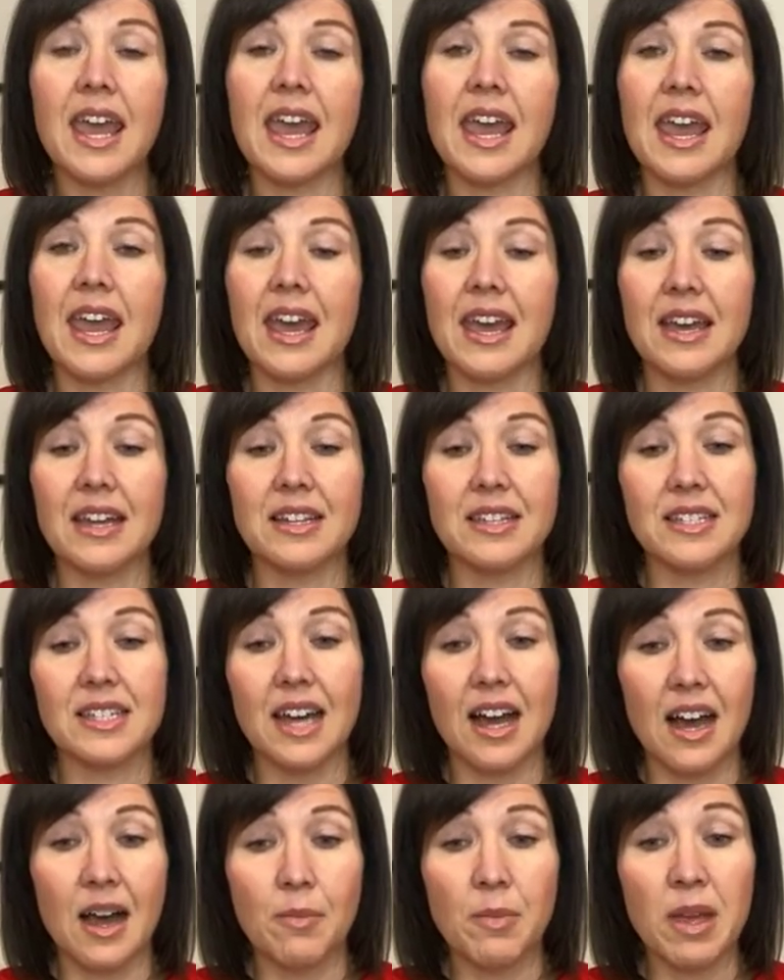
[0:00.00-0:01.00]
And
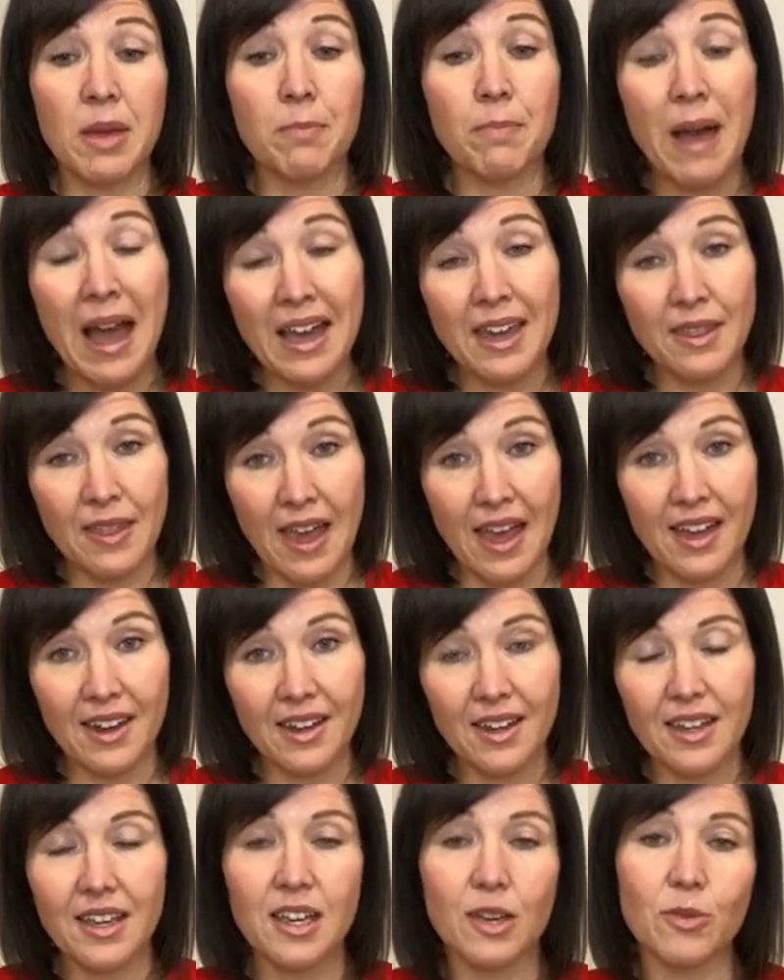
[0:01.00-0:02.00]
um, back
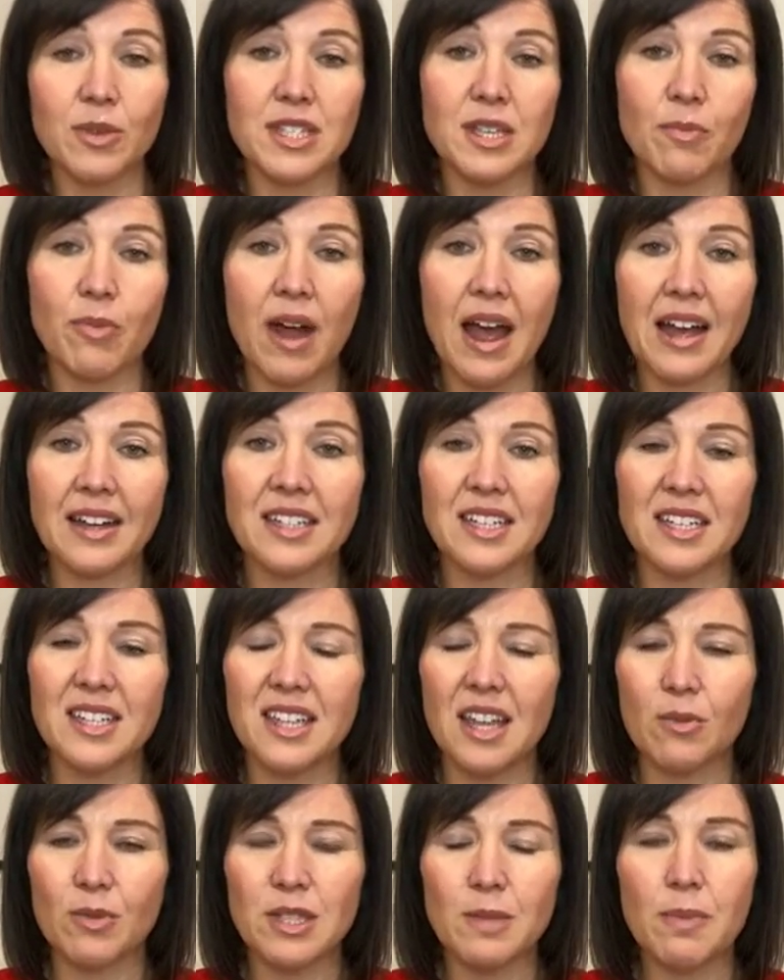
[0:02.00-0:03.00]
then, it was a practice
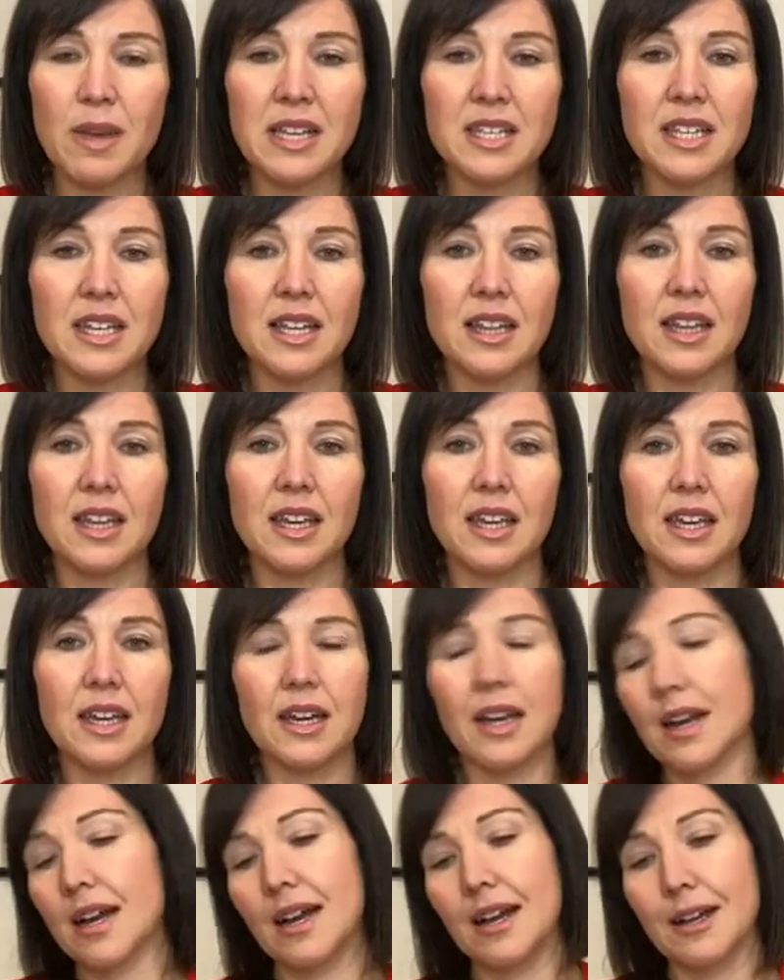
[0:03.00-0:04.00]
that was
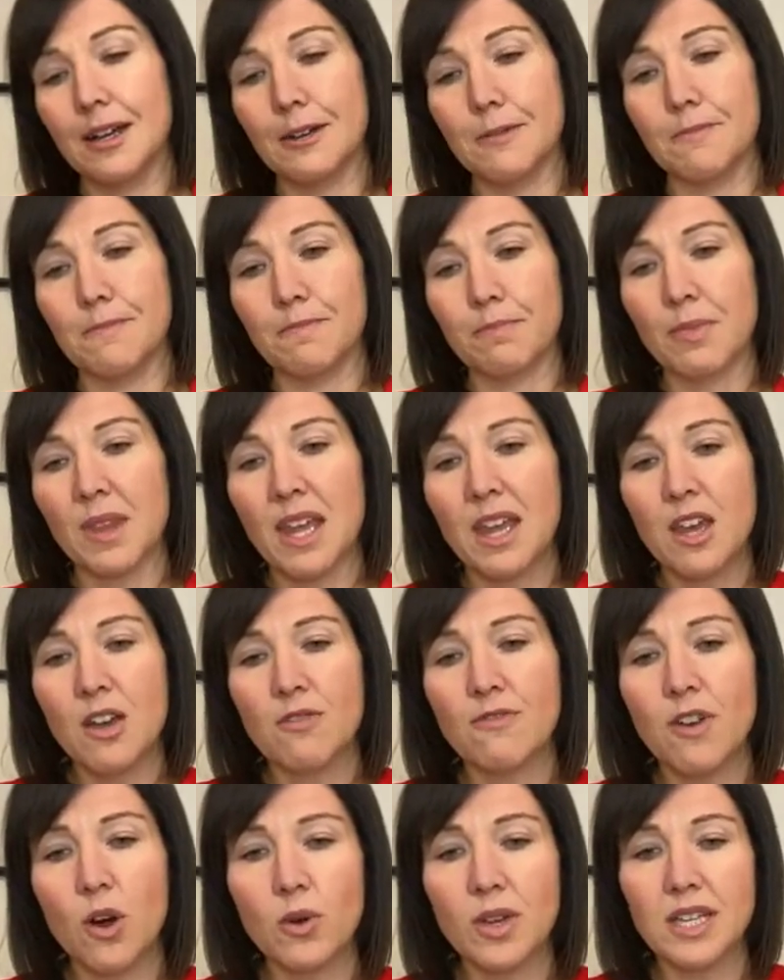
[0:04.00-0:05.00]
basically um,
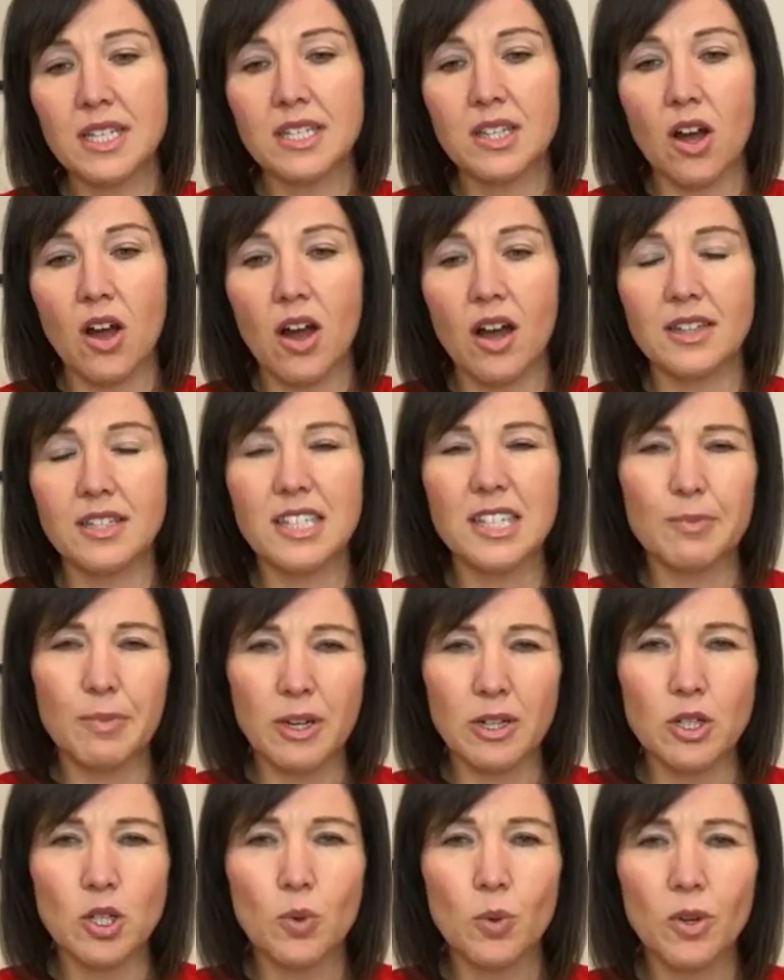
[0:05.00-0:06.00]
focused on
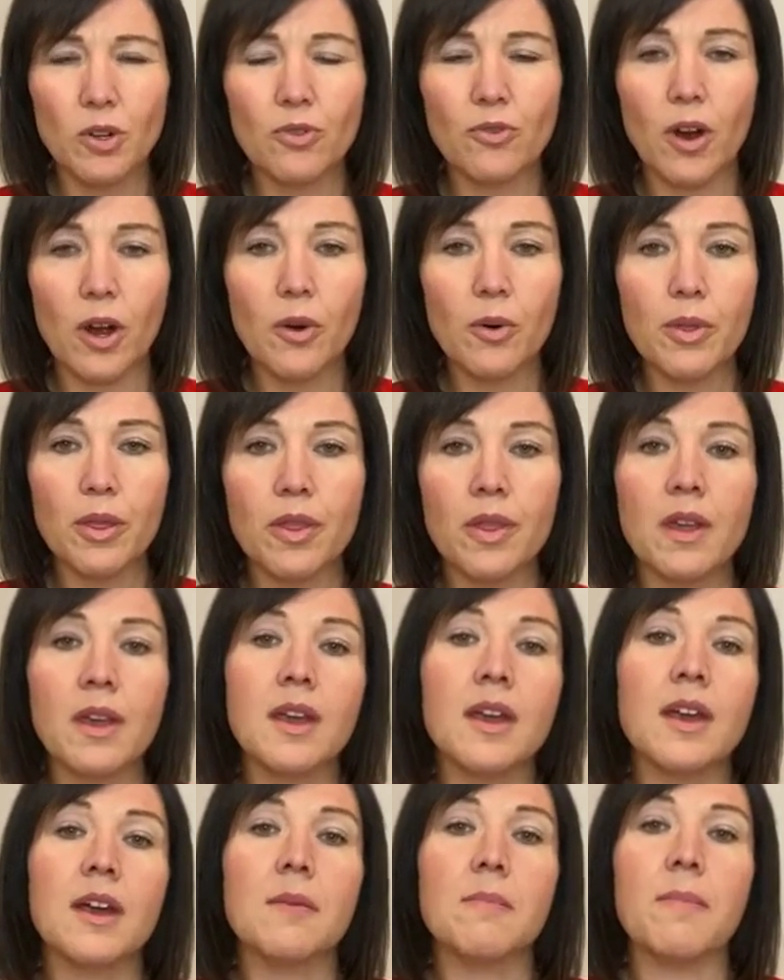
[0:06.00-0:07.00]
spiritual growth,
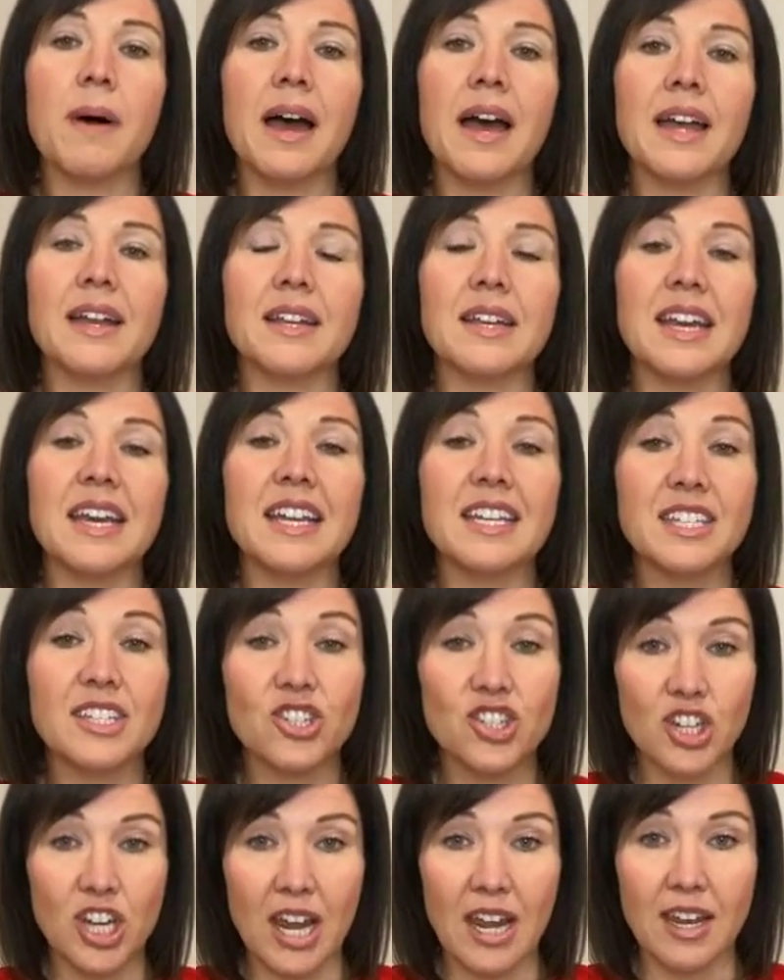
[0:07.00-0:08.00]
but it has
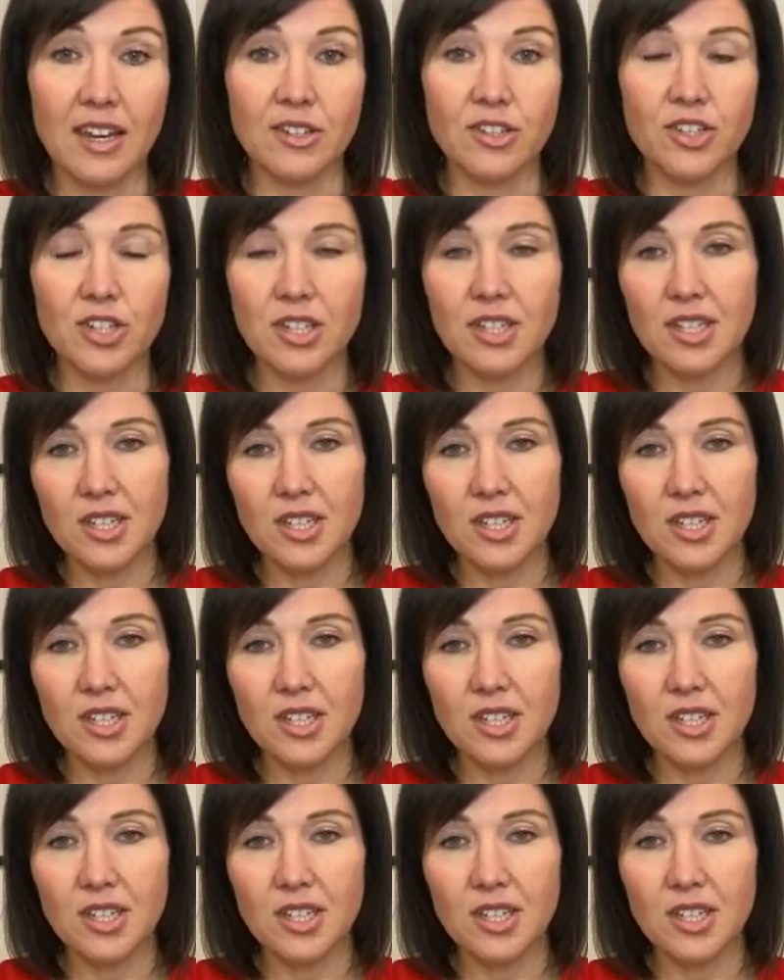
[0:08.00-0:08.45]
changed.